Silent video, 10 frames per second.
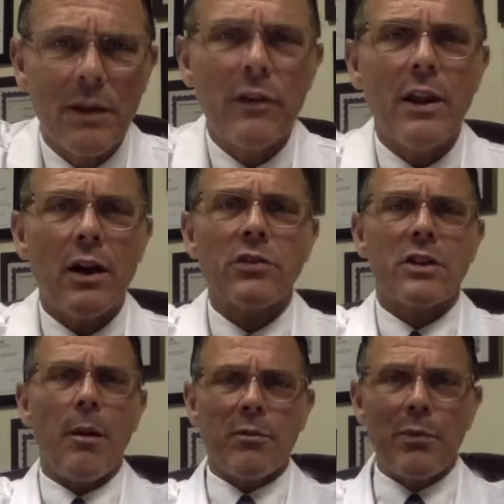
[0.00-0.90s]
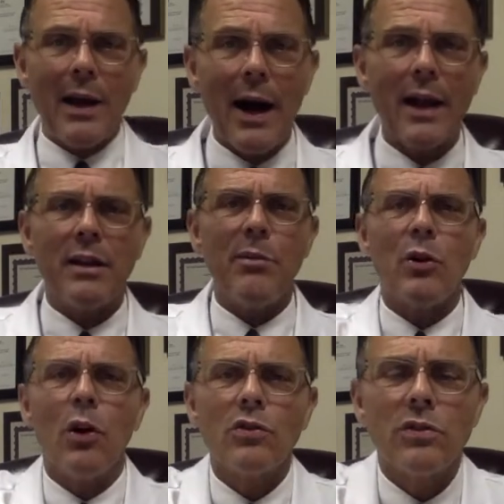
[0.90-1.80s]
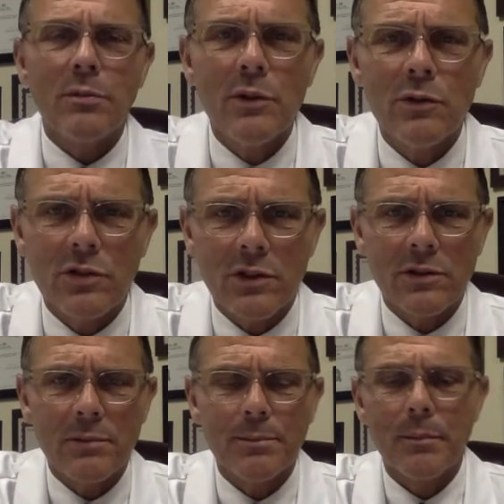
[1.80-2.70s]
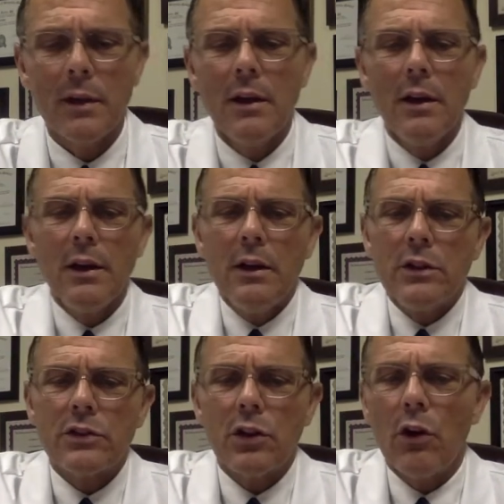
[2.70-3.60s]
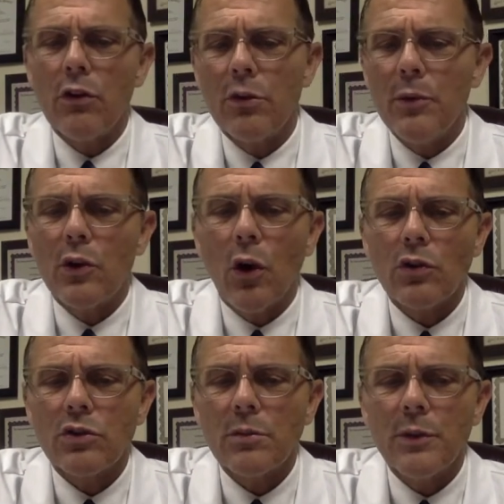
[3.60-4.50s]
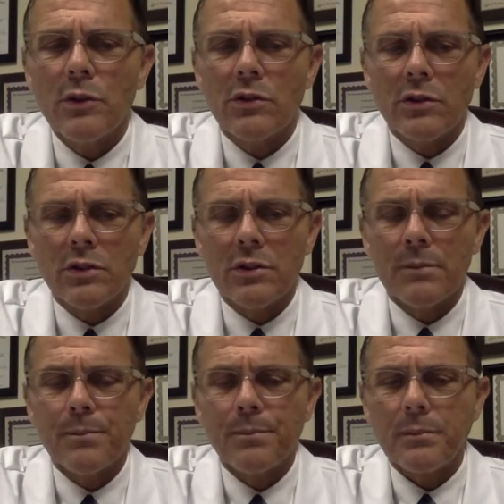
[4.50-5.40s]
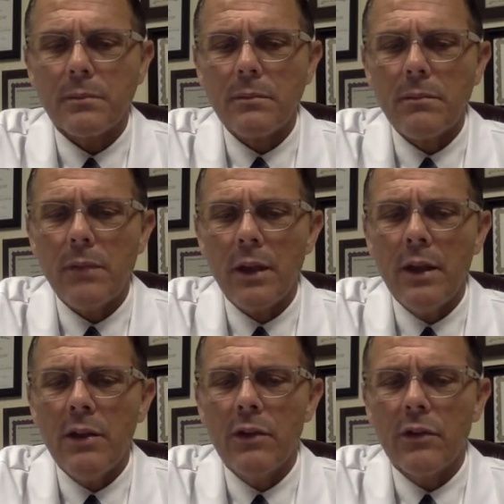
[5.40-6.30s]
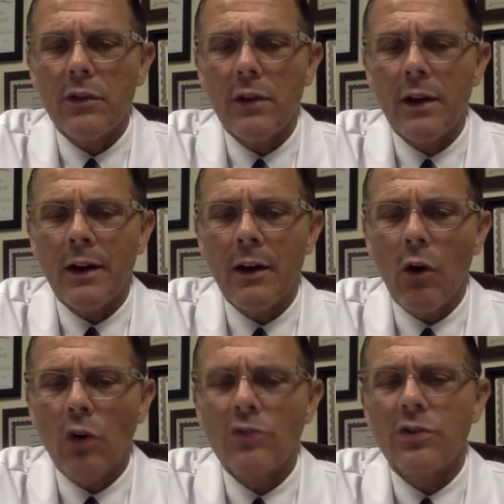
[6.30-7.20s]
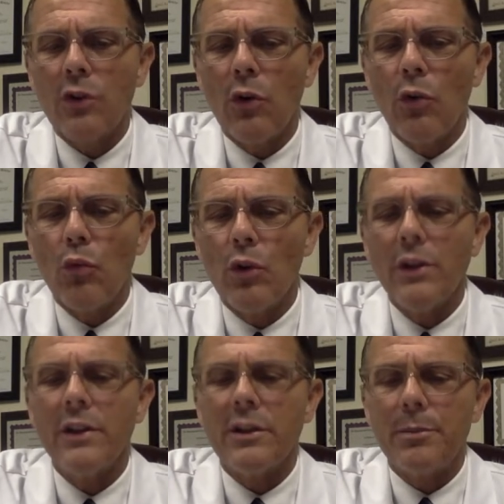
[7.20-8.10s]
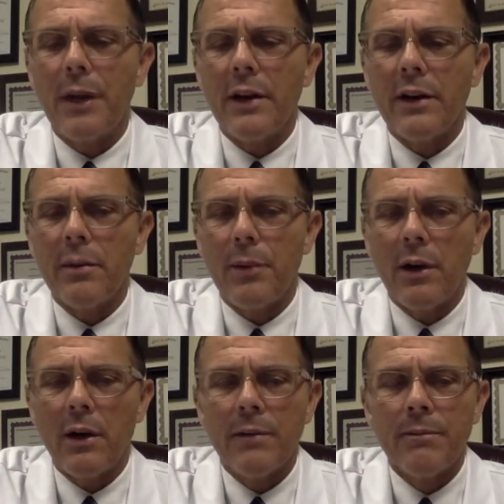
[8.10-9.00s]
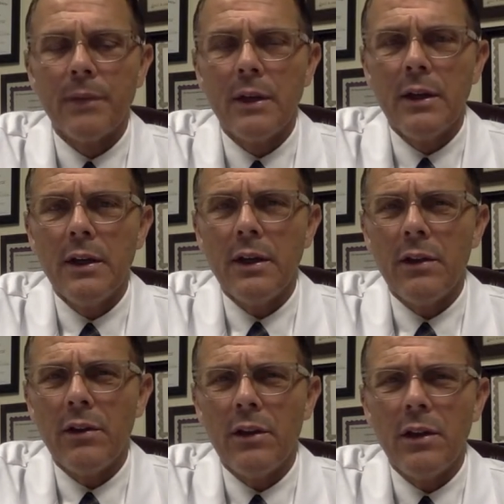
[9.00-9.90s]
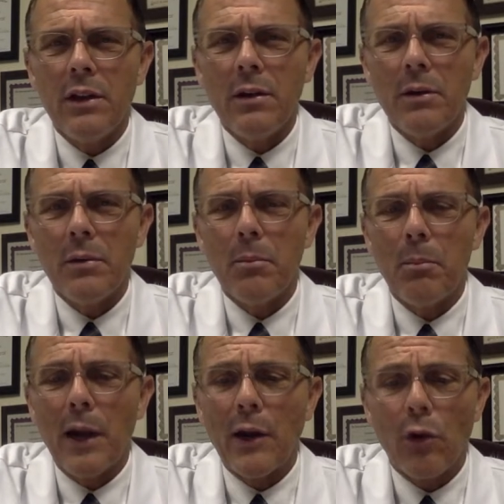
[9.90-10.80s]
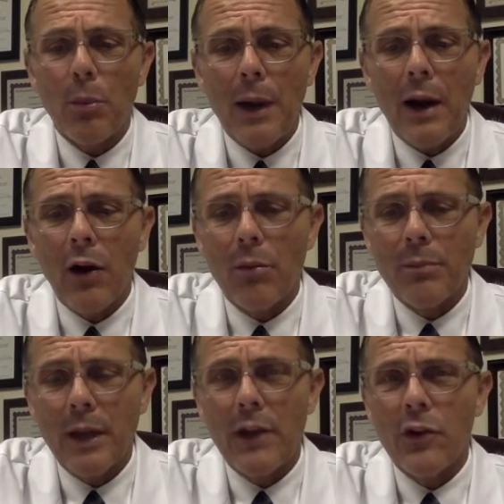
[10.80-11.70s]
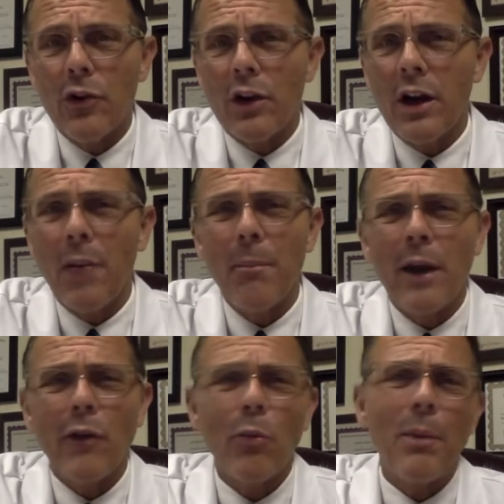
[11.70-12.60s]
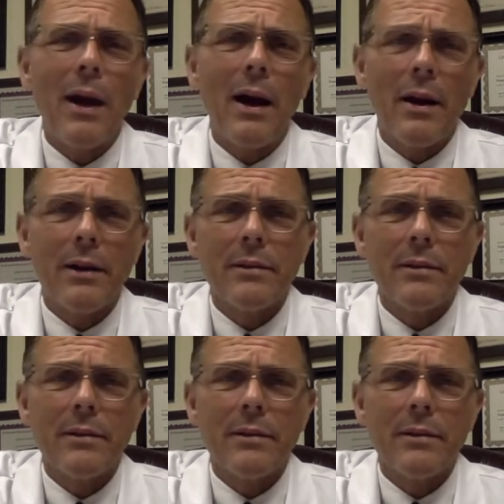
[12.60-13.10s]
Everything else comes behind the mucosal immune system. So the mucosal immune system is also really dependent upon the microbiome and your gut microbiota.